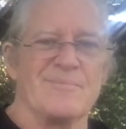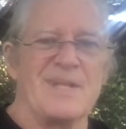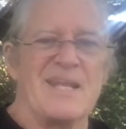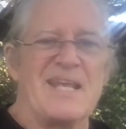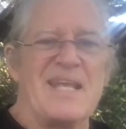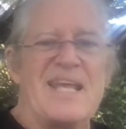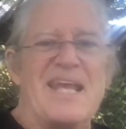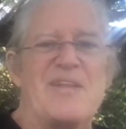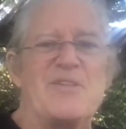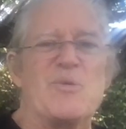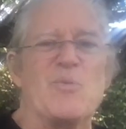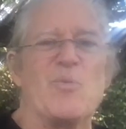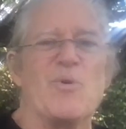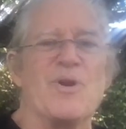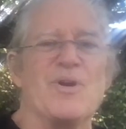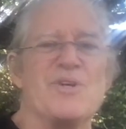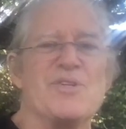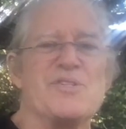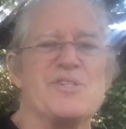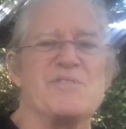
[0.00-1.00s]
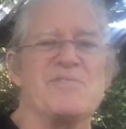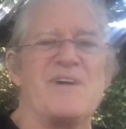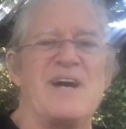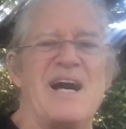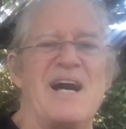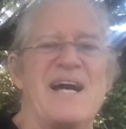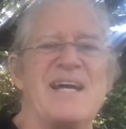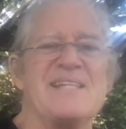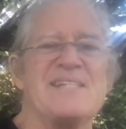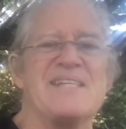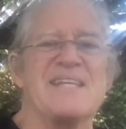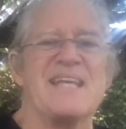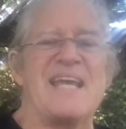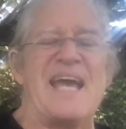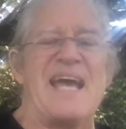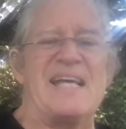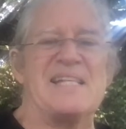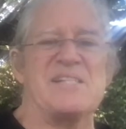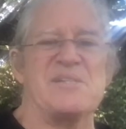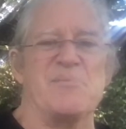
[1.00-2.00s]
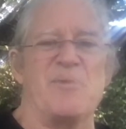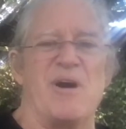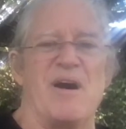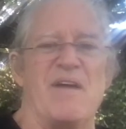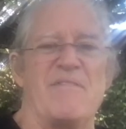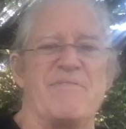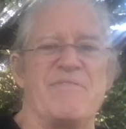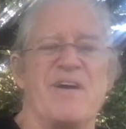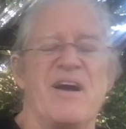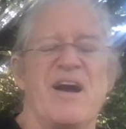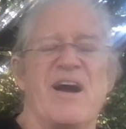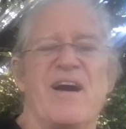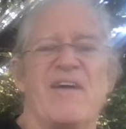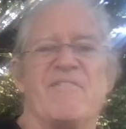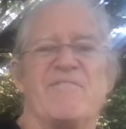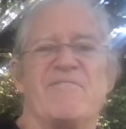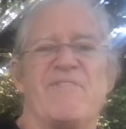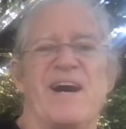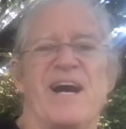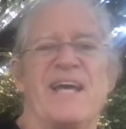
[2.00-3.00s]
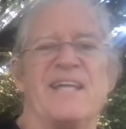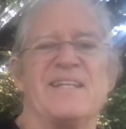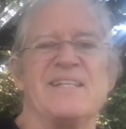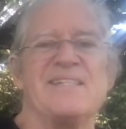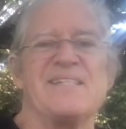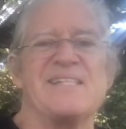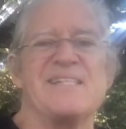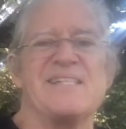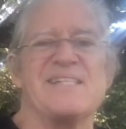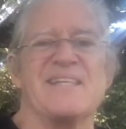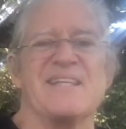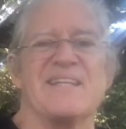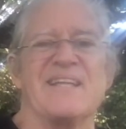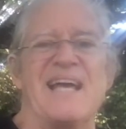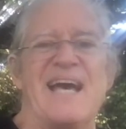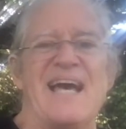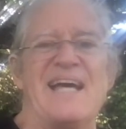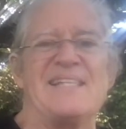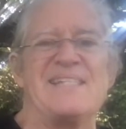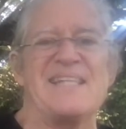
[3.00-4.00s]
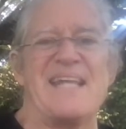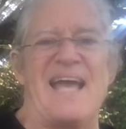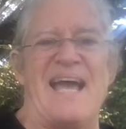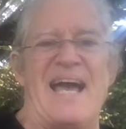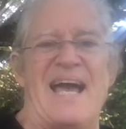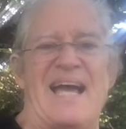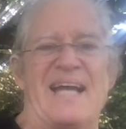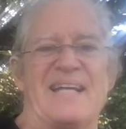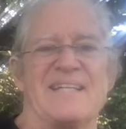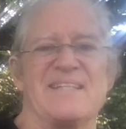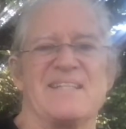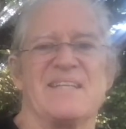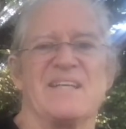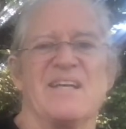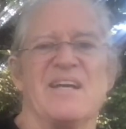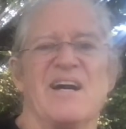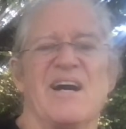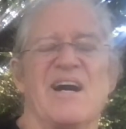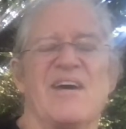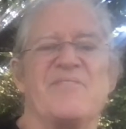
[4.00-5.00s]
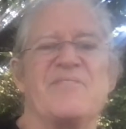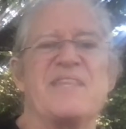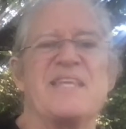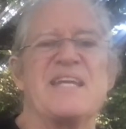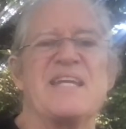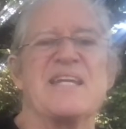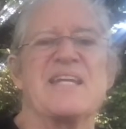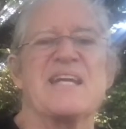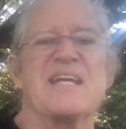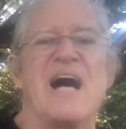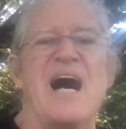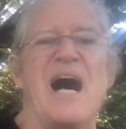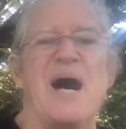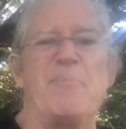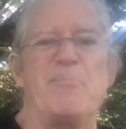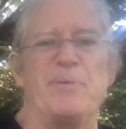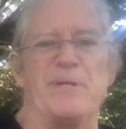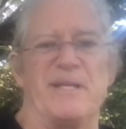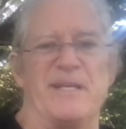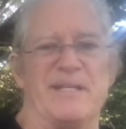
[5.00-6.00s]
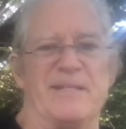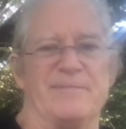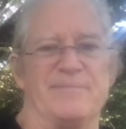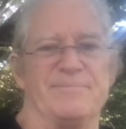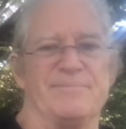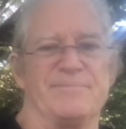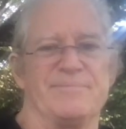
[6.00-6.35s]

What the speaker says: In the words of Isaac Asimov, violence is the last act of the incompetent.